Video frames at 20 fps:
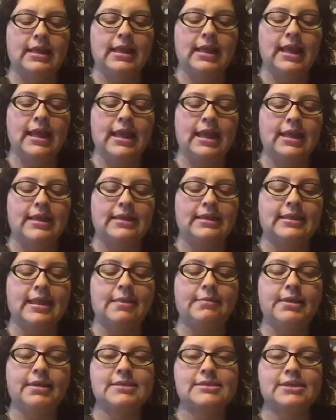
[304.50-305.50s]
And
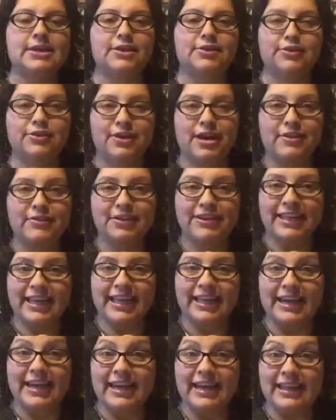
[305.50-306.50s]
lemon is good for everything
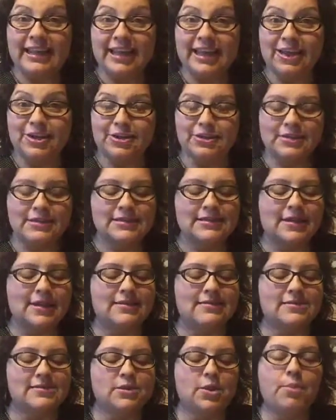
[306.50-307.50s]
and anything under the sun.
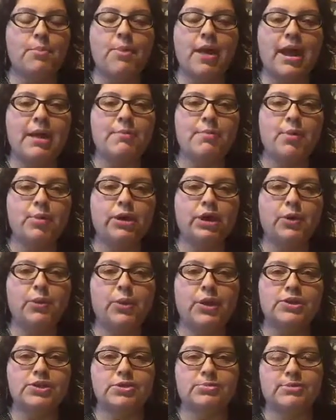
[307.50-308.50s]
So my morning
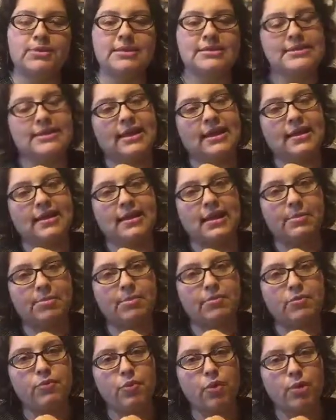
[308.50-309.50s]
regimen is to get a cup
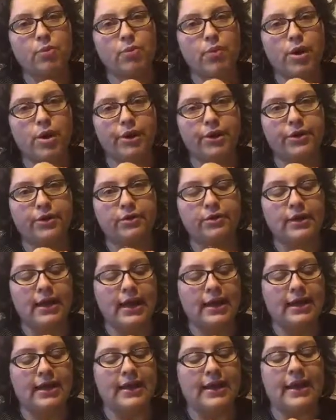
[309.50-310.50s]
of warm water,
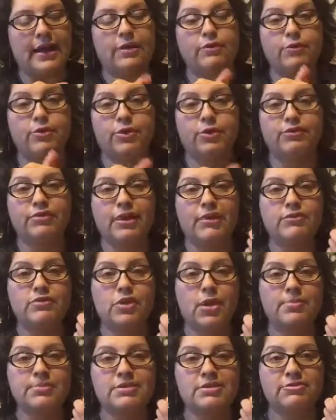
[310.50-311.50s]
and I add 4 to 5
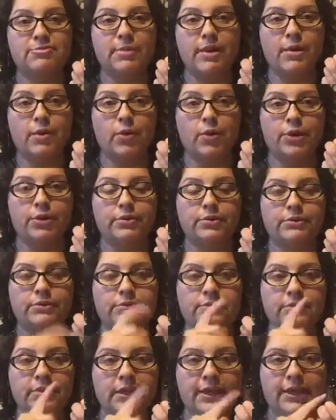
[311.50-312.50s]
drops of my oil
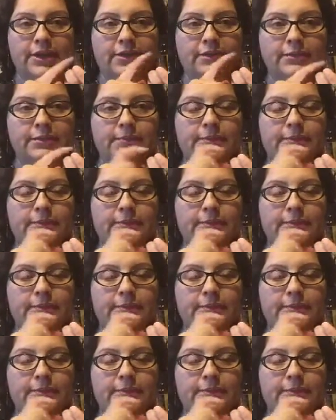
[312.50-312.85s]
here.